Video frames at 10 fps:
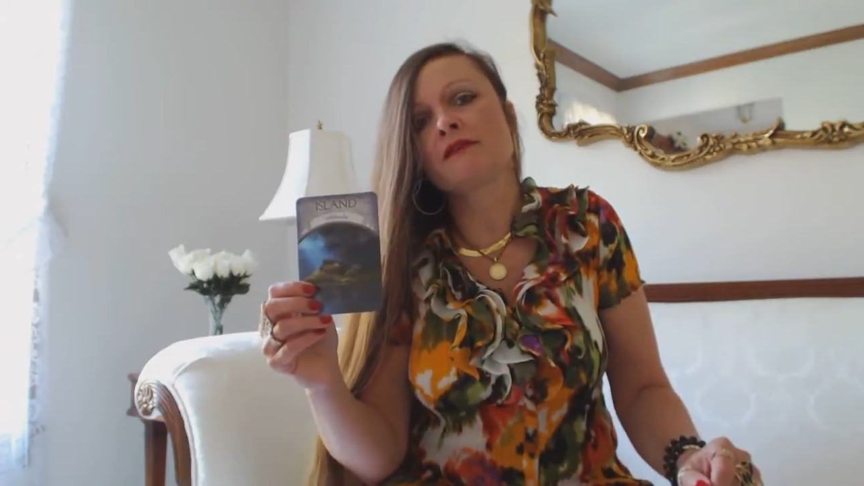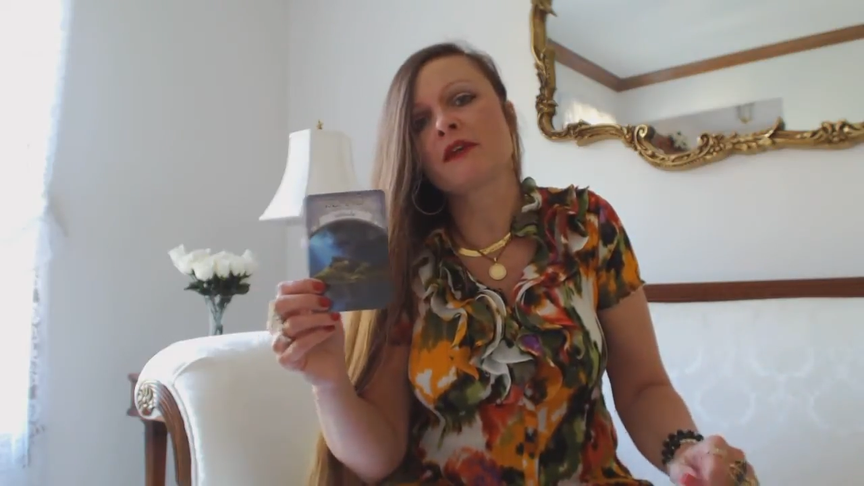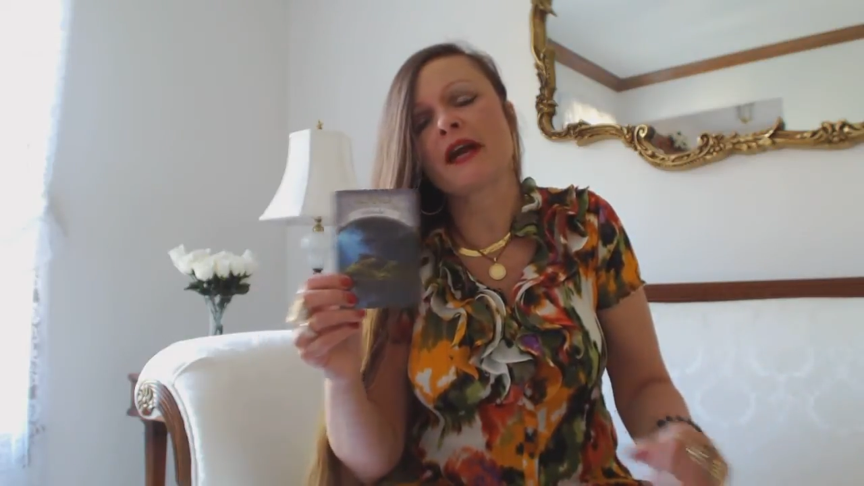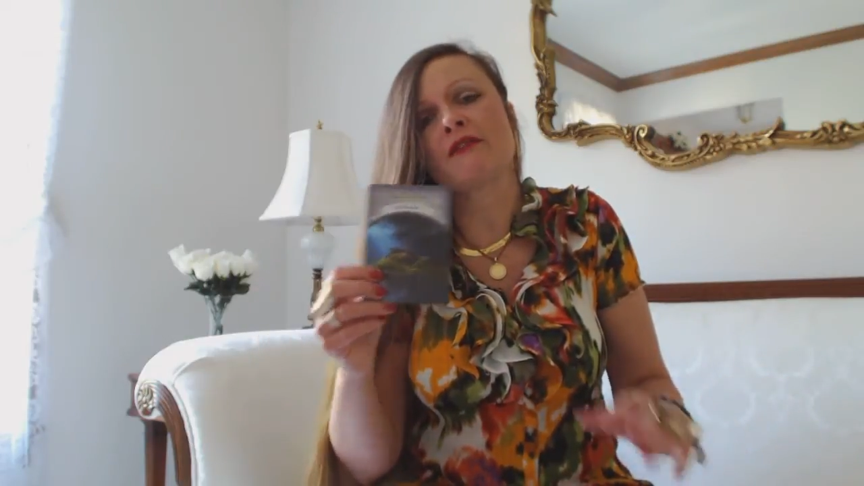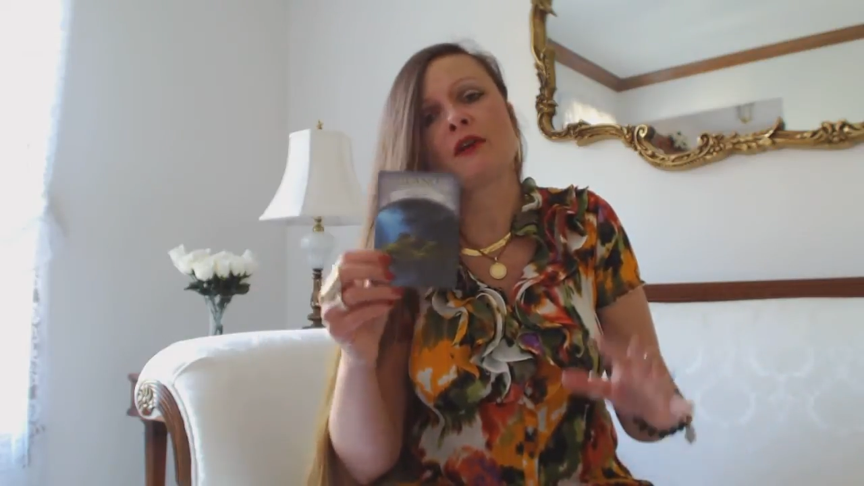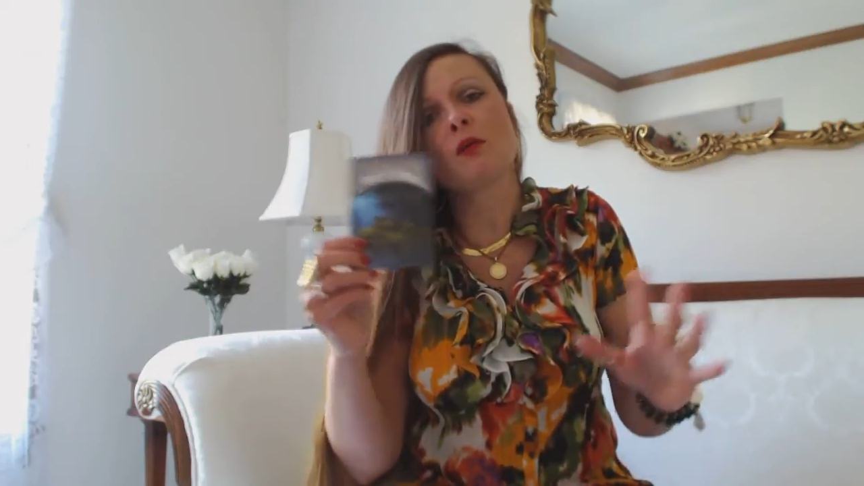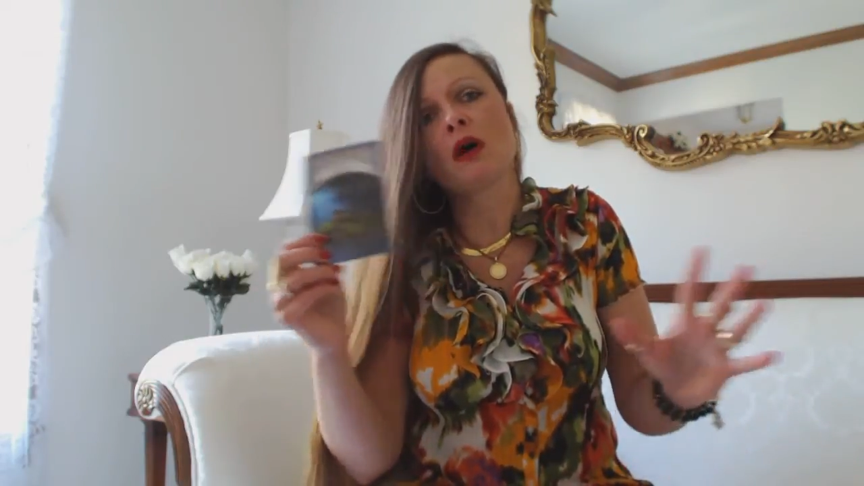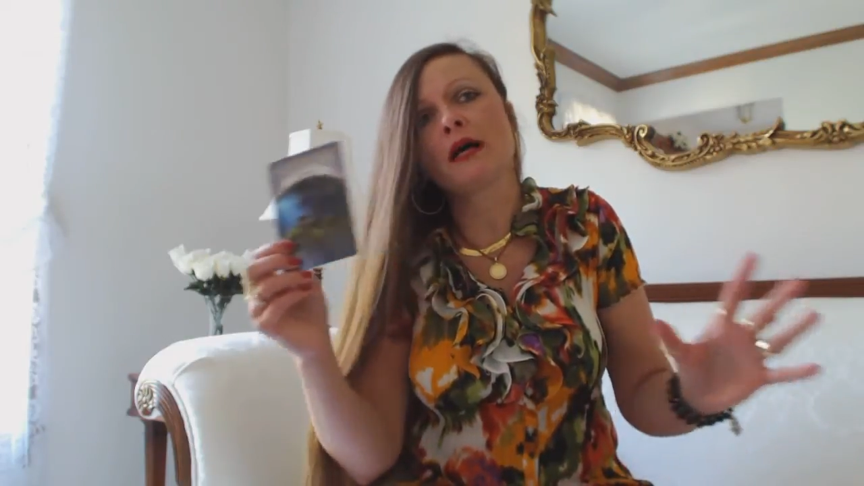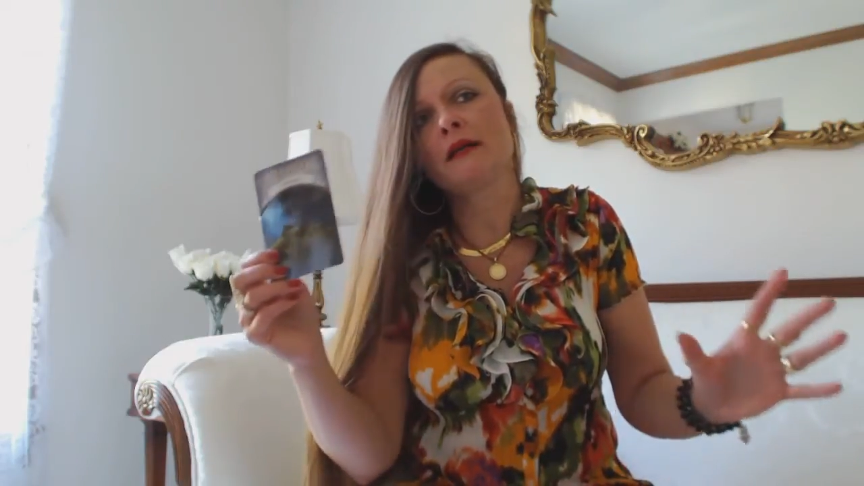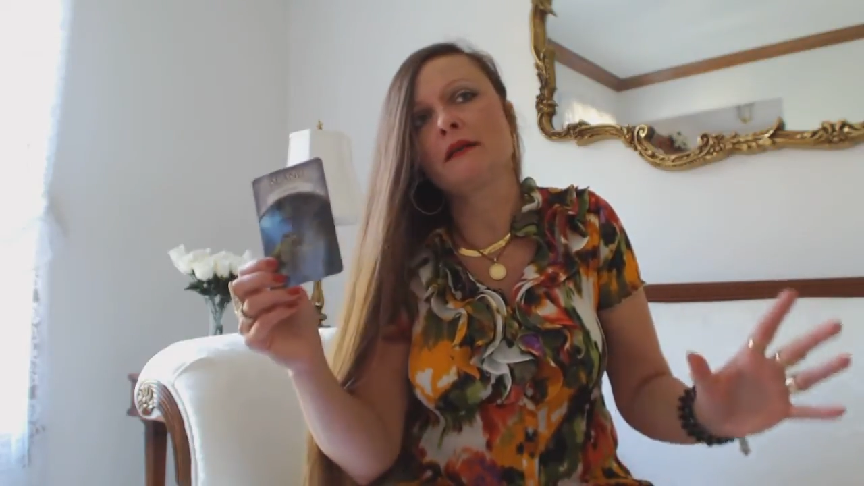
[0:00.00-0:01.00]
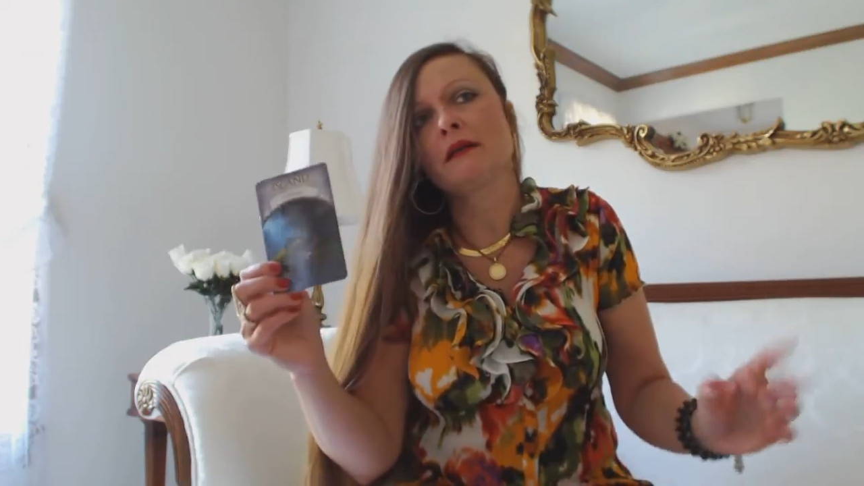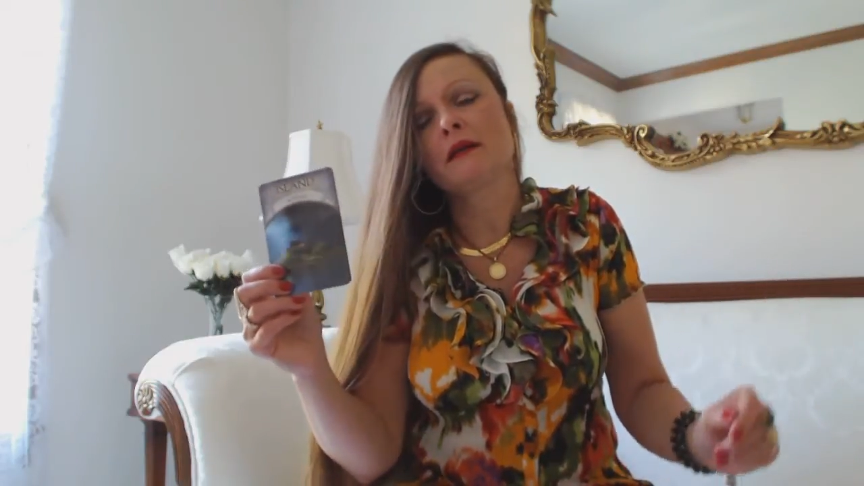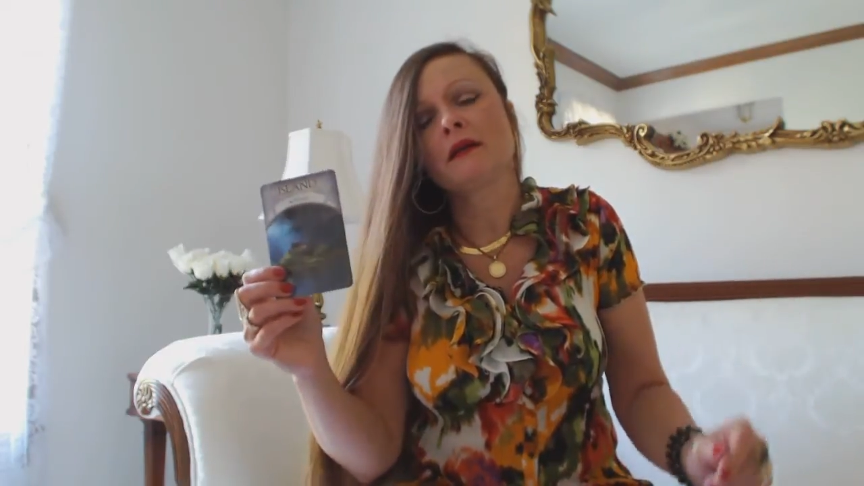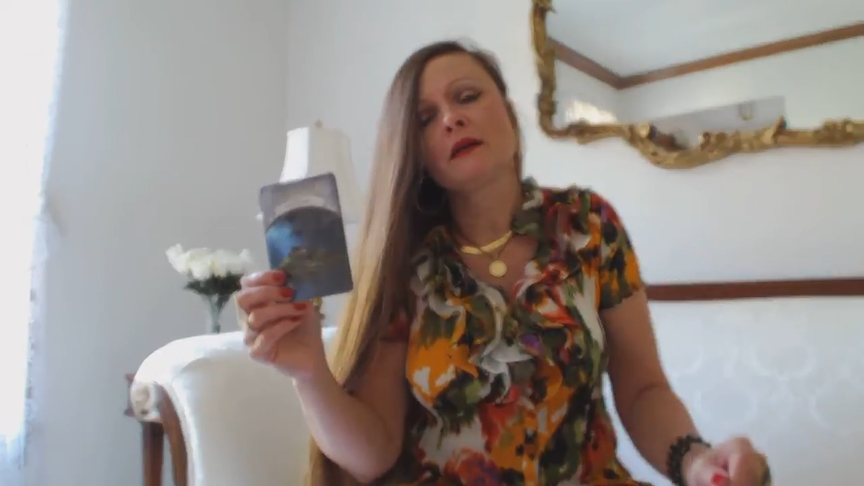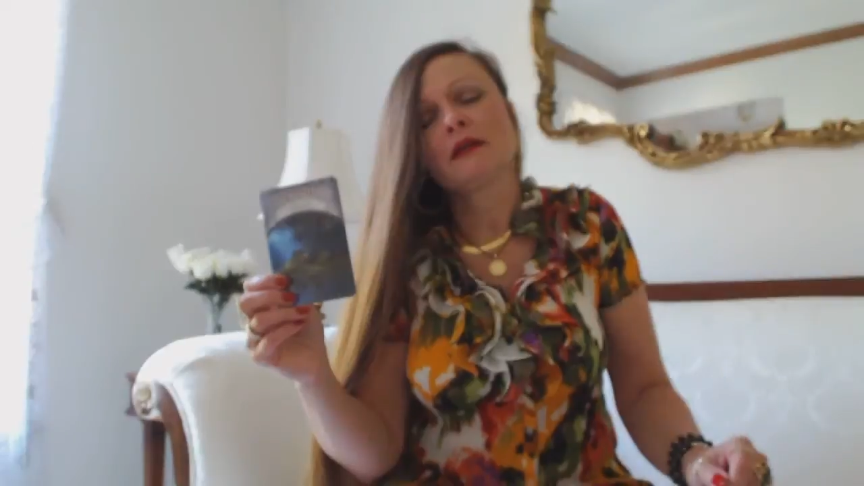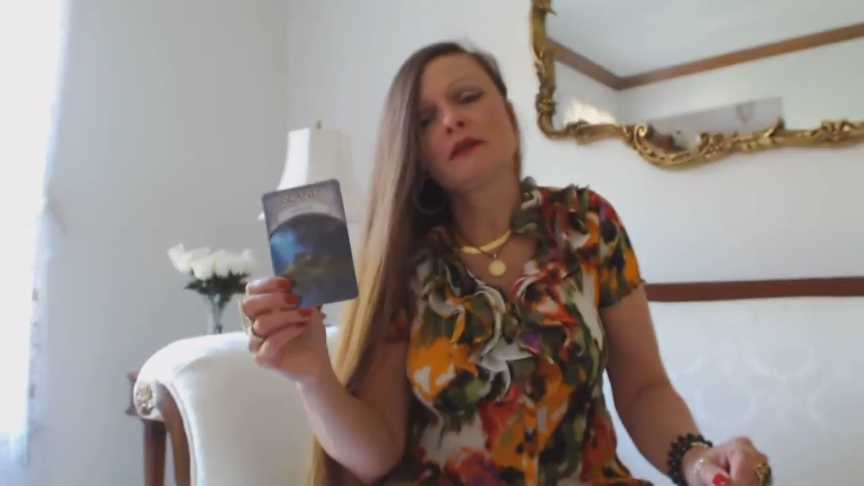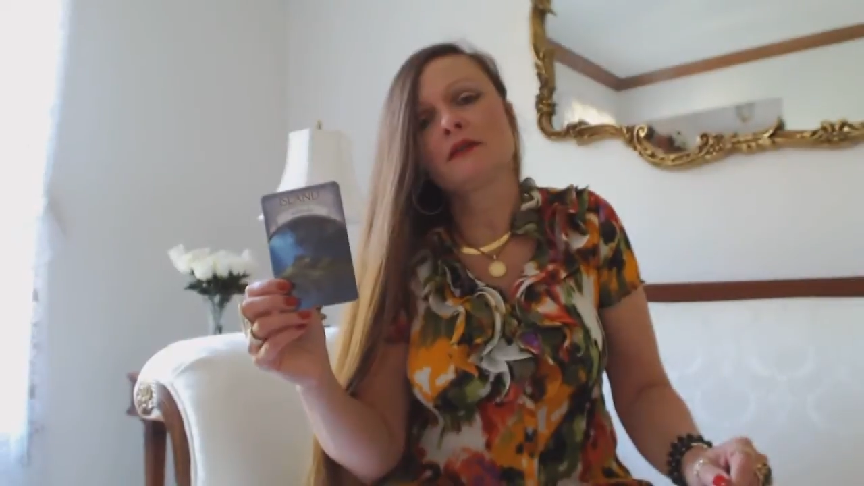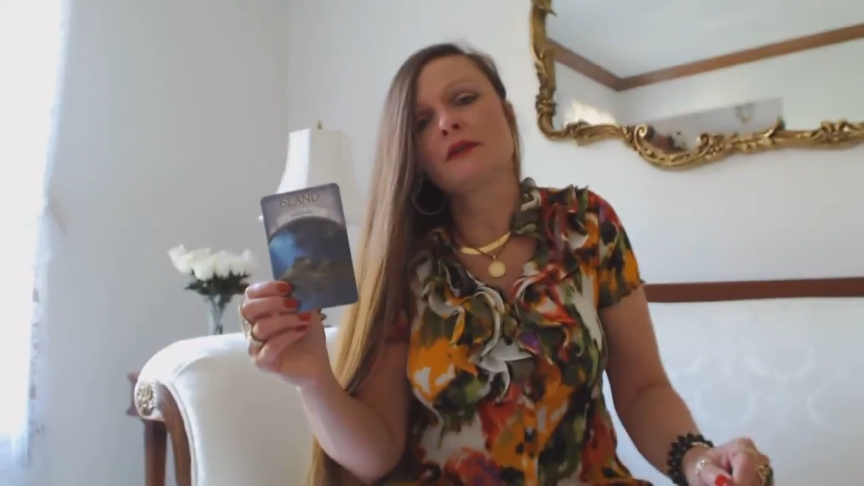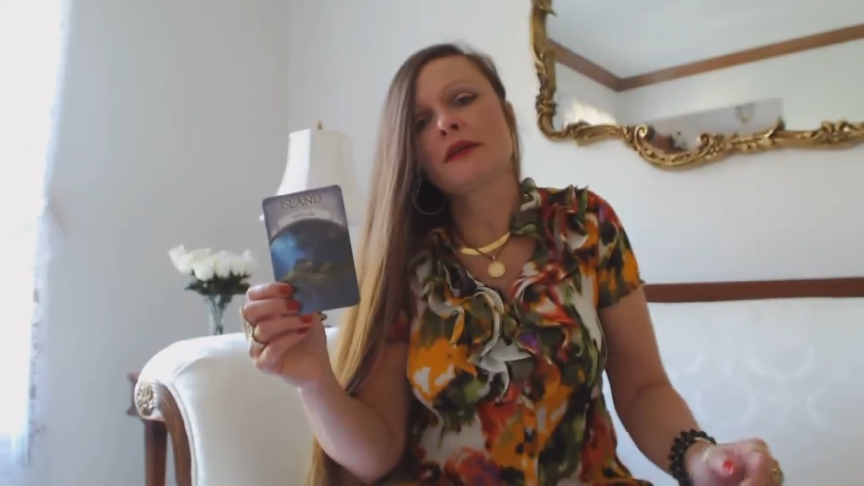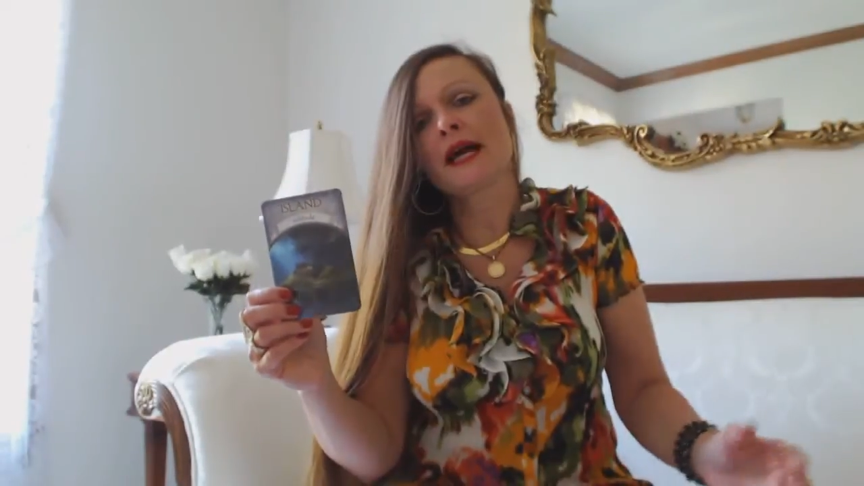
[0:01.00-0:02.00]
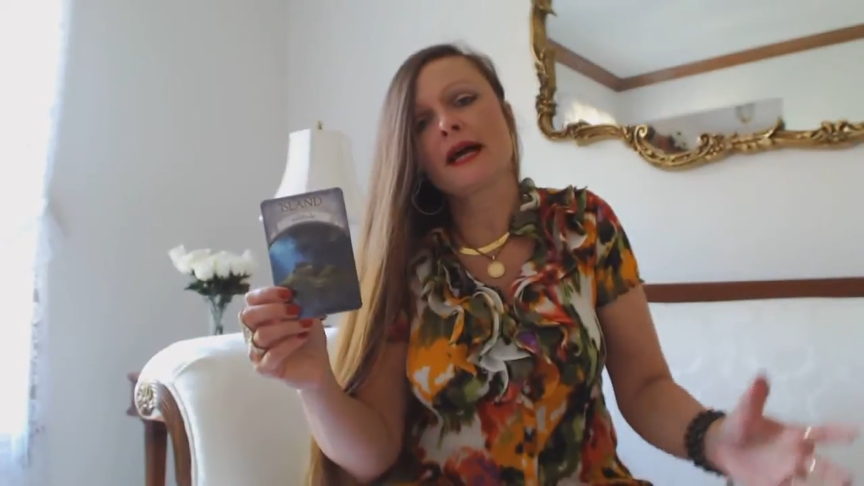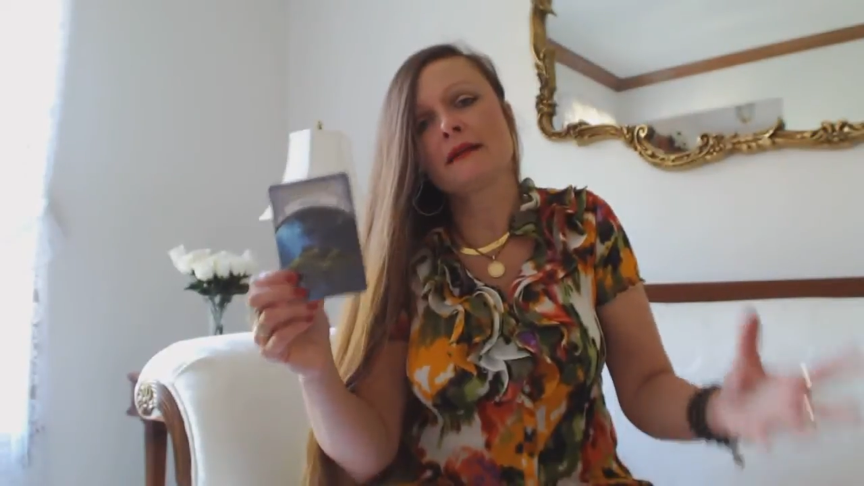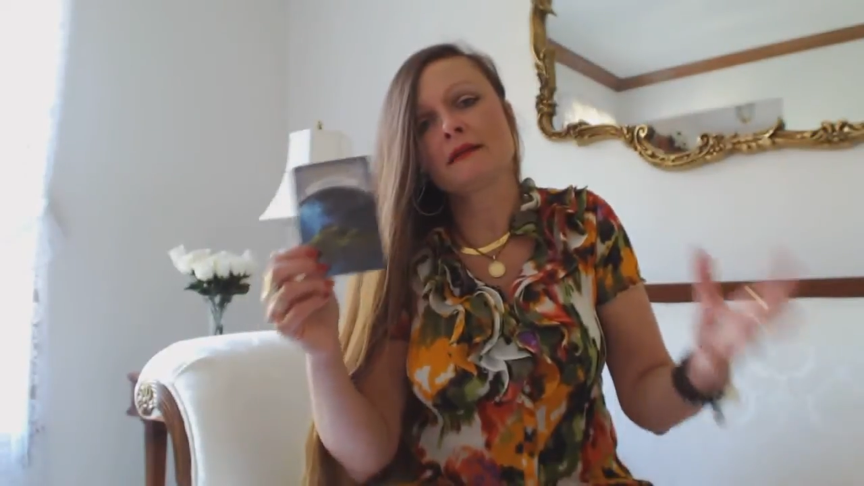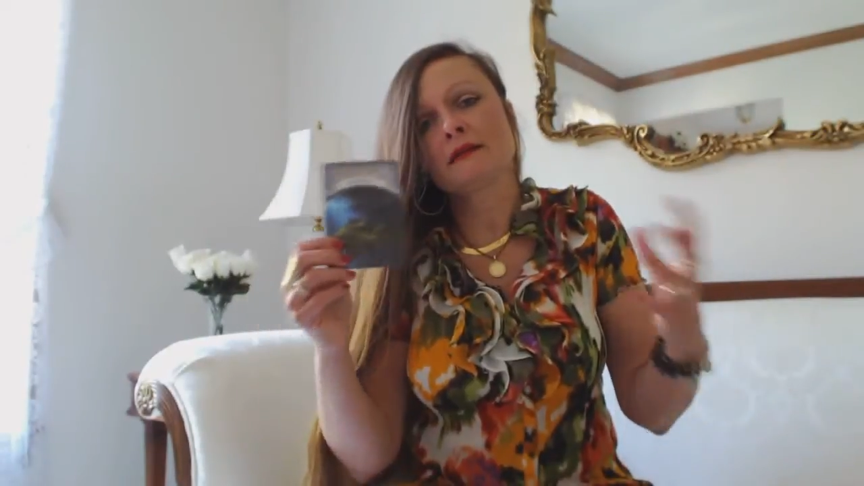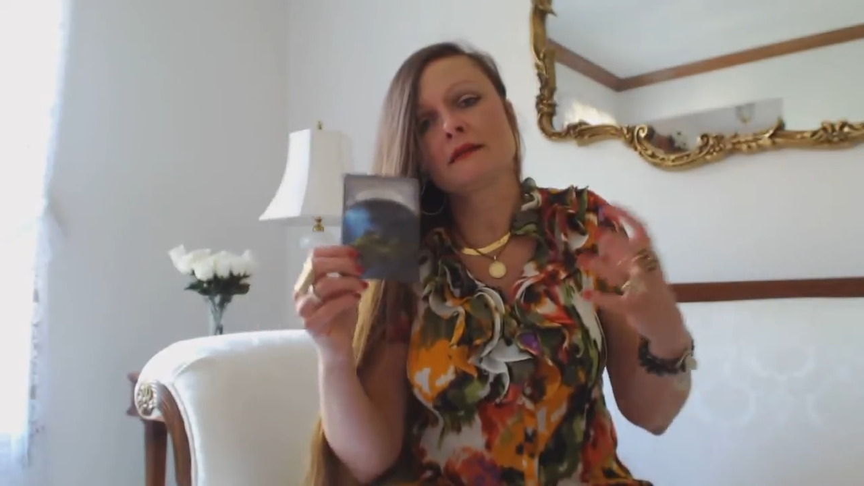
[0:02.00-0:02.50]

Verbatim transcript: for everyone, you, you're not...